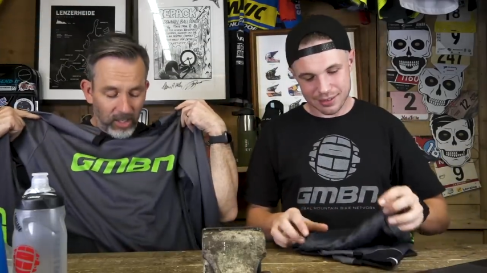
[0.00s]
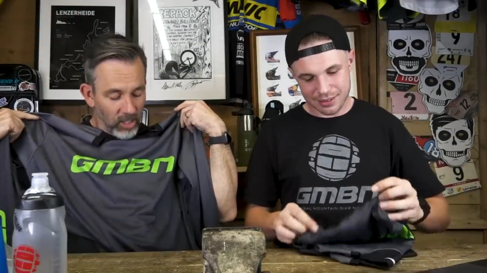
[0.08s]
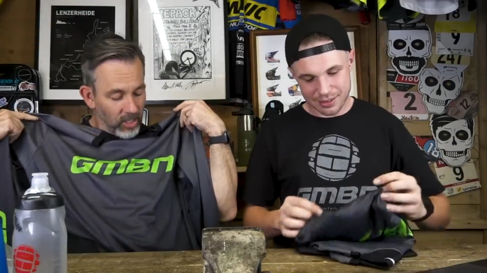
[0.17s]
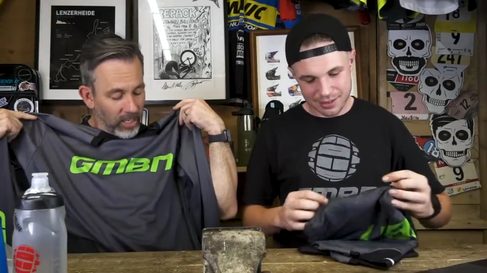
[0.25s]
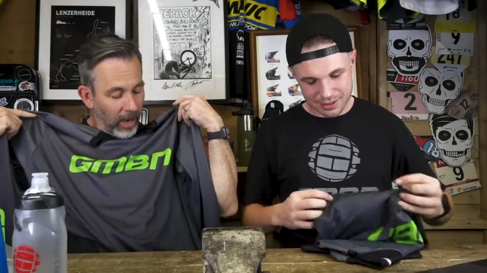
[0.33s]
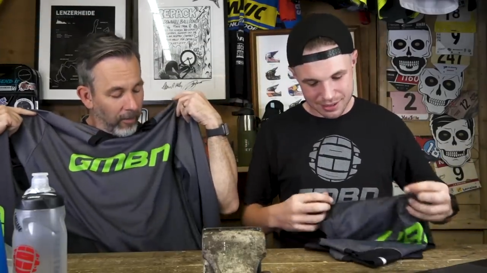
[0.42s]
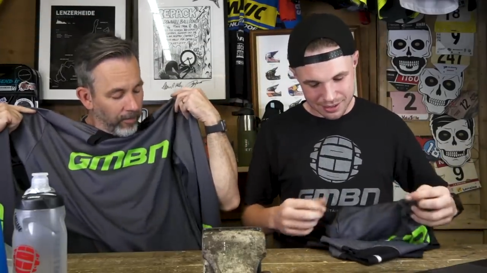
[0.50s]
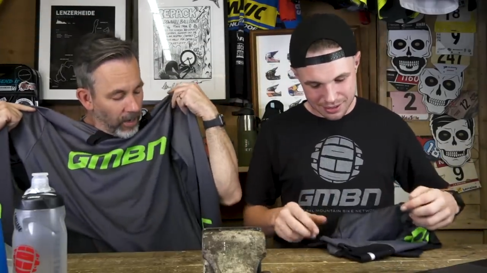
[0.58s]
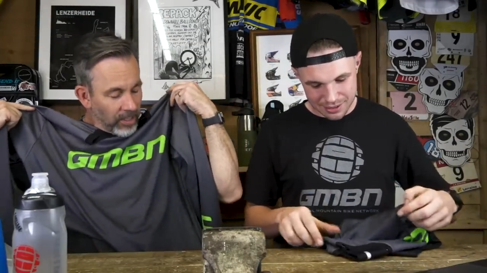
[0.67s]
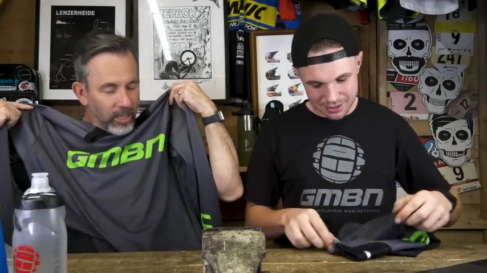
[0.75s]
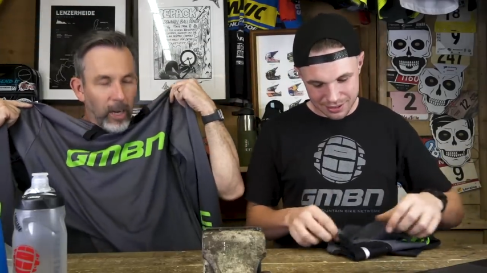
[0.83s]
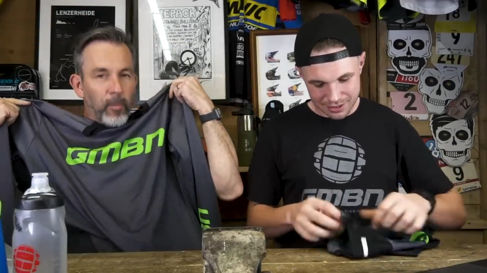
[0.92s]
Speaker 1: just out,
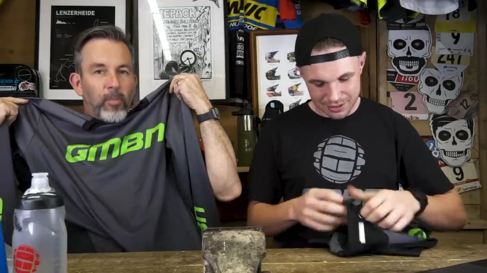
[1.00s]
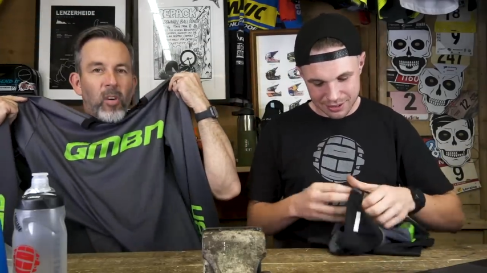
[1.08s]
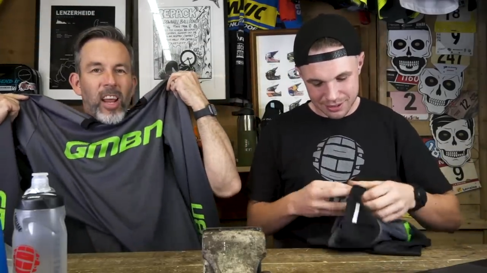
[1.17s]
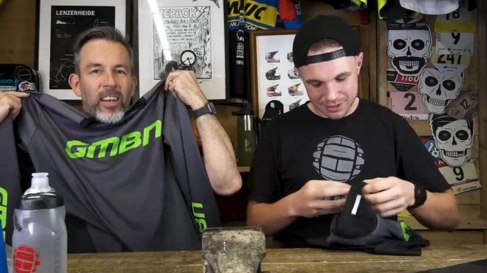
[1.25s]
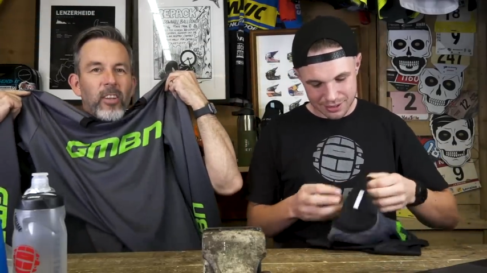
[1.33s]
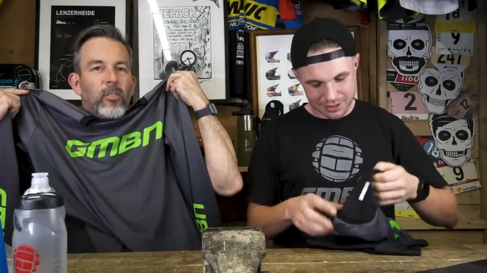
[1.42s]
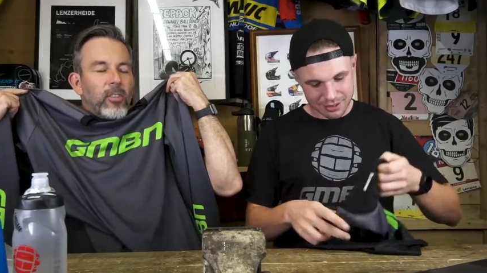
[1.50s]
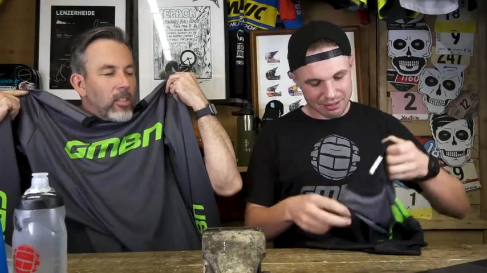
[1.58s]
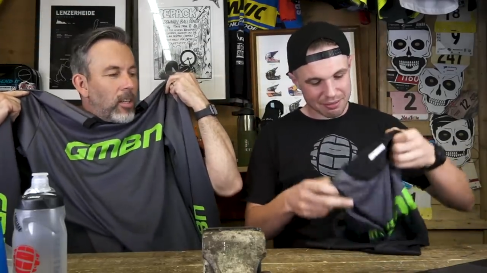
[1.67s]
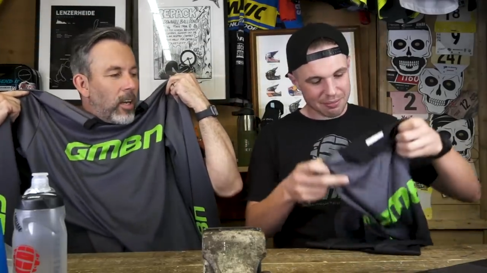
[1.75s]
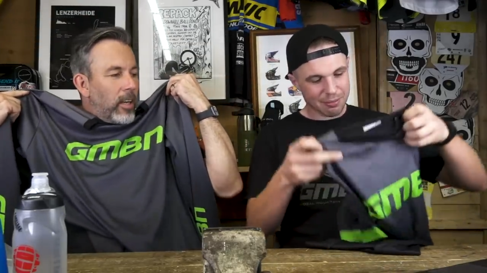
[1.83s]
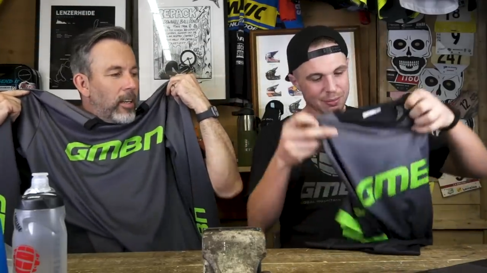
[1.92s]
fresh out, brand new
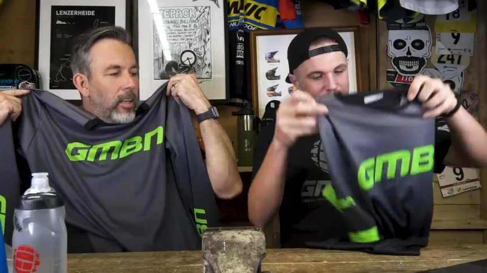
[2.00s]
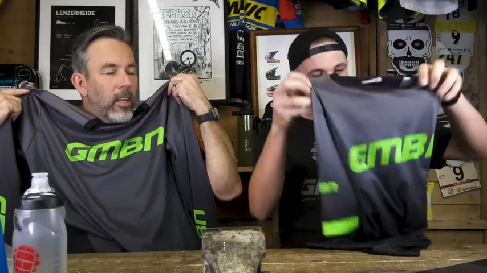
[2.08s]
design.